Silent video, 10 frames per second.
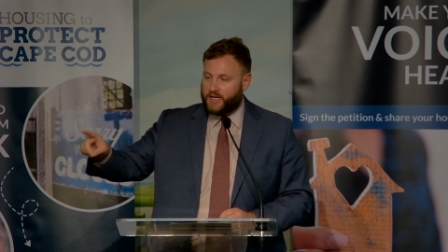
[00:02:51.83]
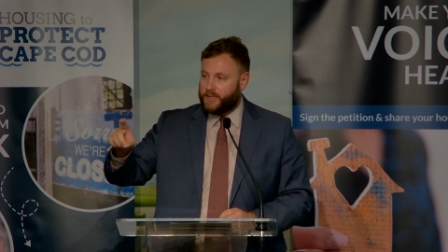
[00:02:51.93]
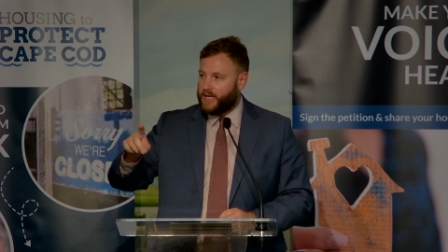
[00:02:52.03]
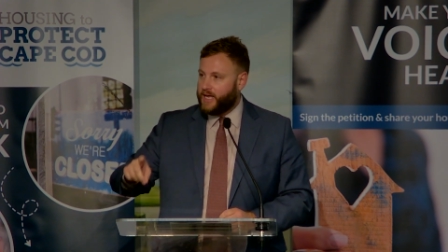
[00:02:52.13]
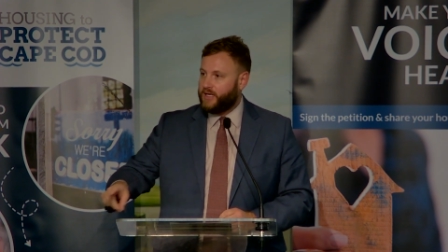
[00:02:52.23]
in
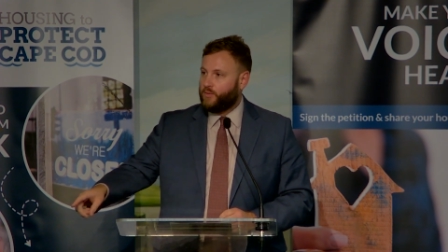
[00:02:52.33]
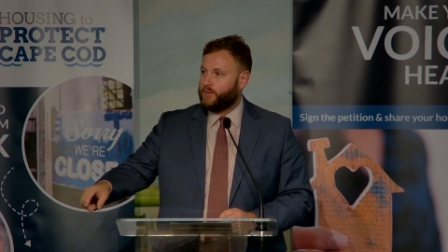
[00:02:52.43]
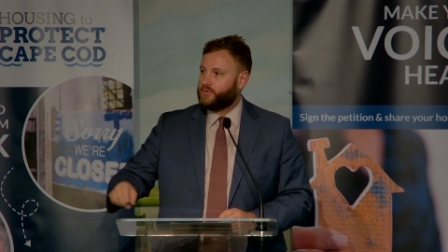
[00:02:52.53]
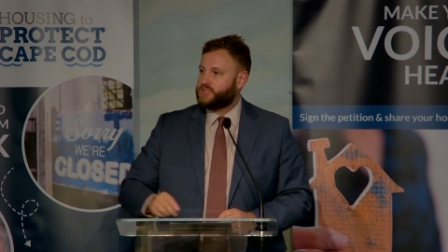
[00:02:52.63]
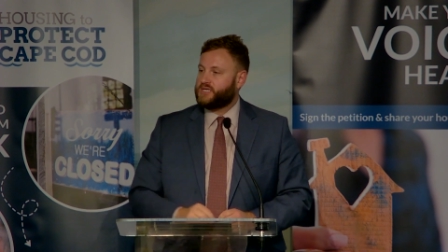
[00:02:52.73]
the
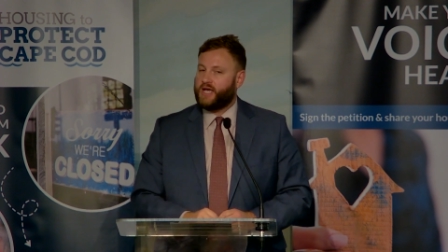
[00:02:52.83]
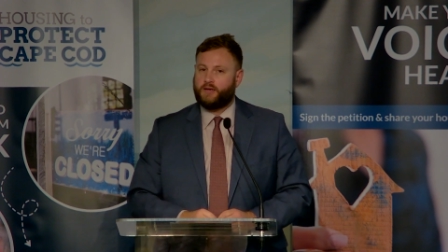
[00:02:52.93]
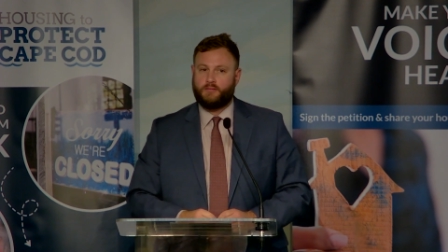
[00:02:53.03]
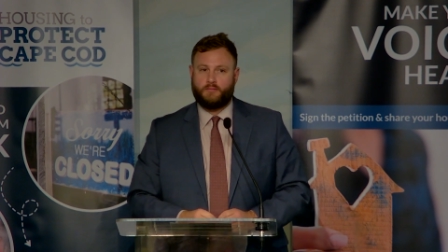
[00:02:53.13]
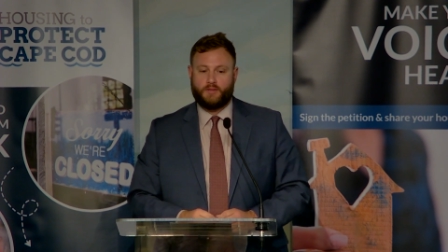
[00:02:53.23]
81%
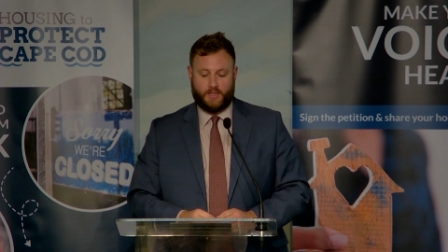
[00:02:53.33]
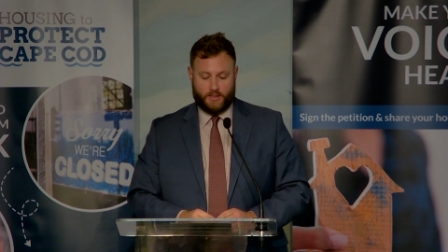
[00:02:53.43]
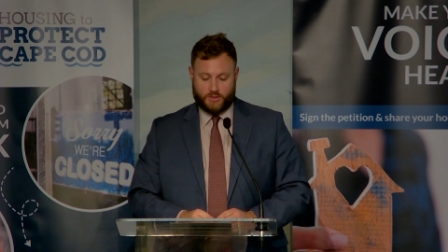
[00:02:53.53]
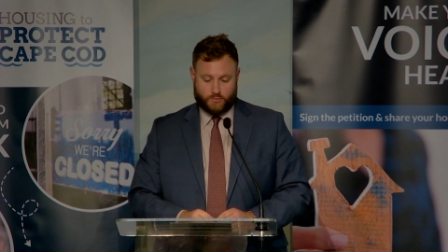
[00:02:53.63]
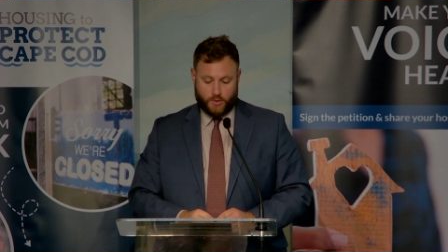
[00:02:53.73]
in
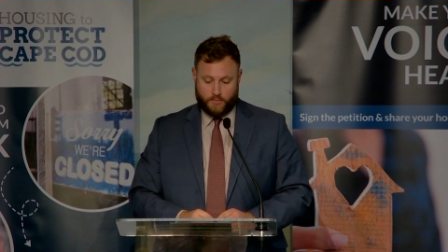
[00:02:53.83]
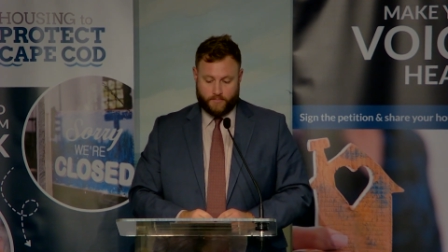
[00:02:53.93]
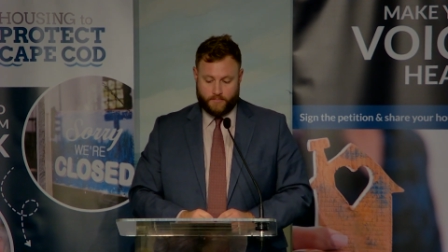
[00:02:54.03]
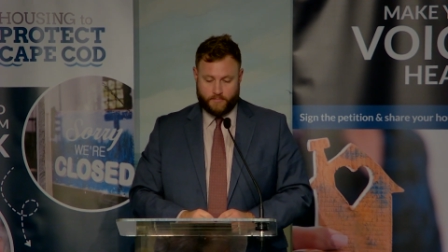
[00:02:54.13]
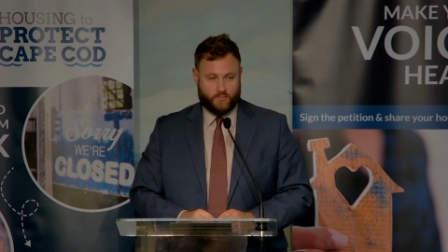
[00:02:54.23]
this room,
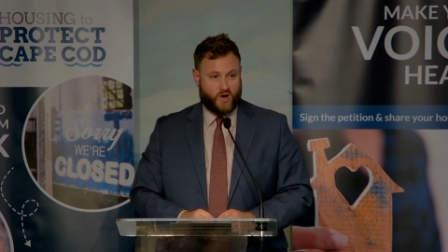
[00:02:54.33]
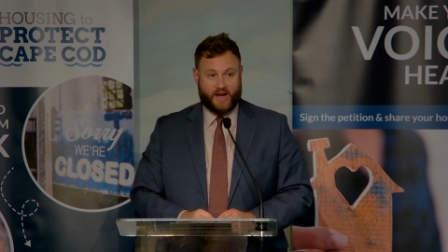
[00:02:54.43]
right?